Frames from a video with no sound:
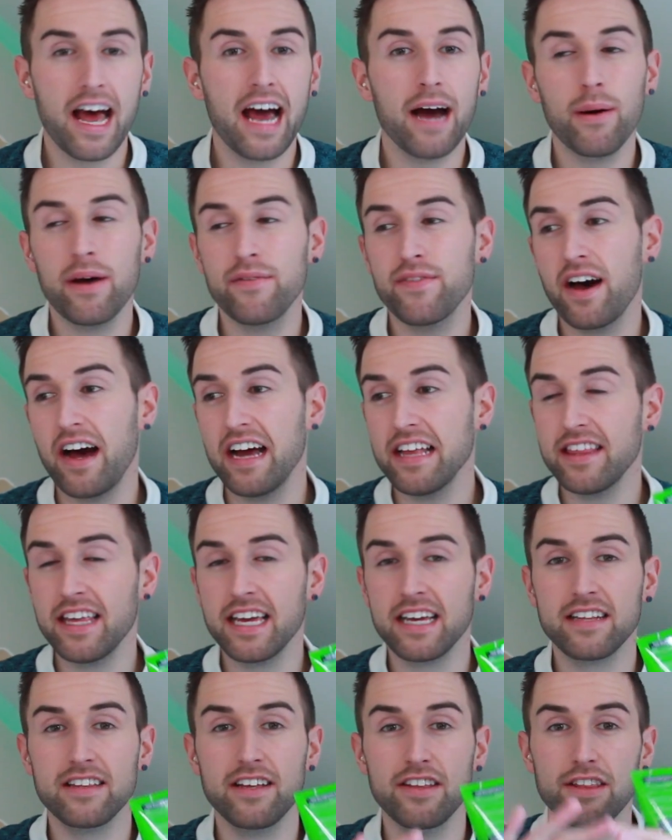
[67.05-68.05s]
However, I
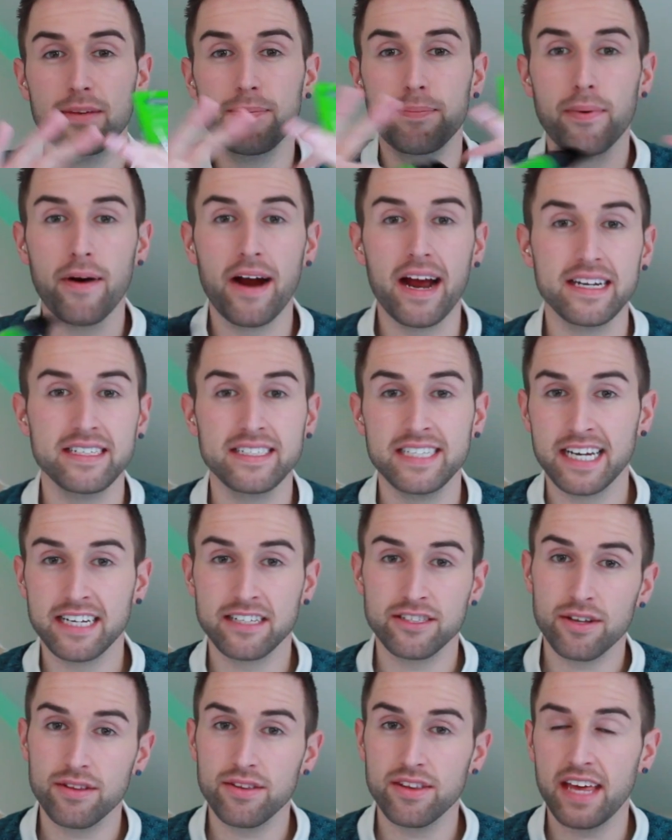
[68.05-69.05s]
think that the
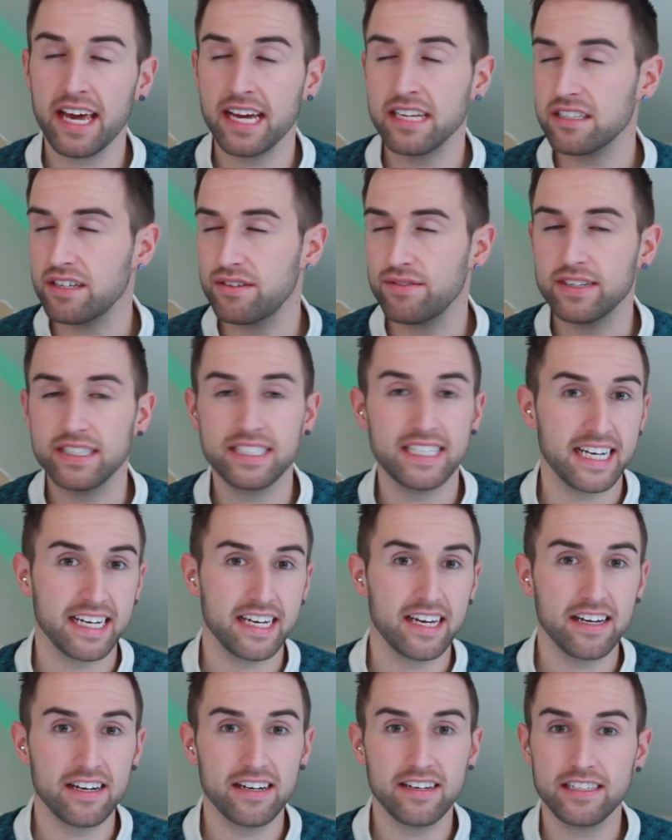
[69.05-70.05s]
brandings on things are
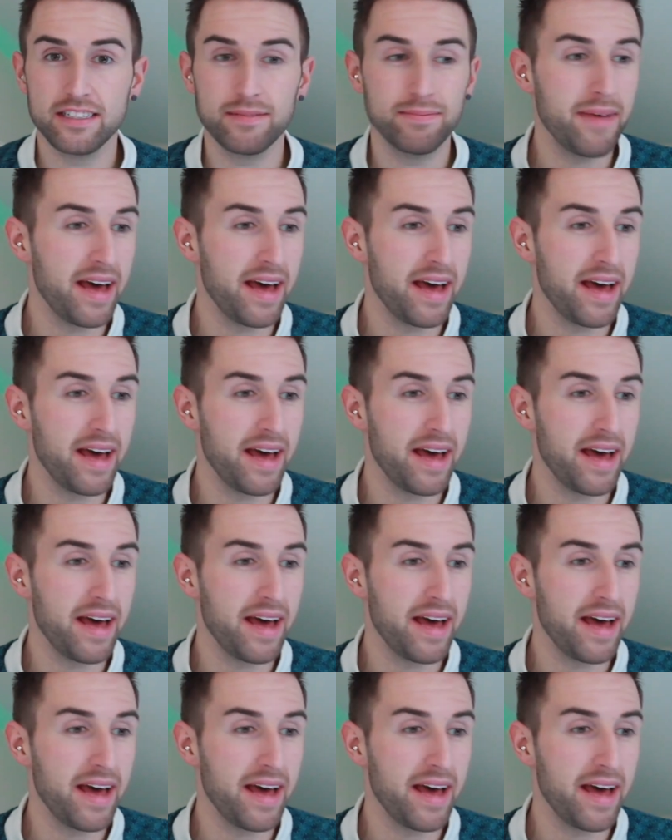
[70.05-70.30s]
ridiculous.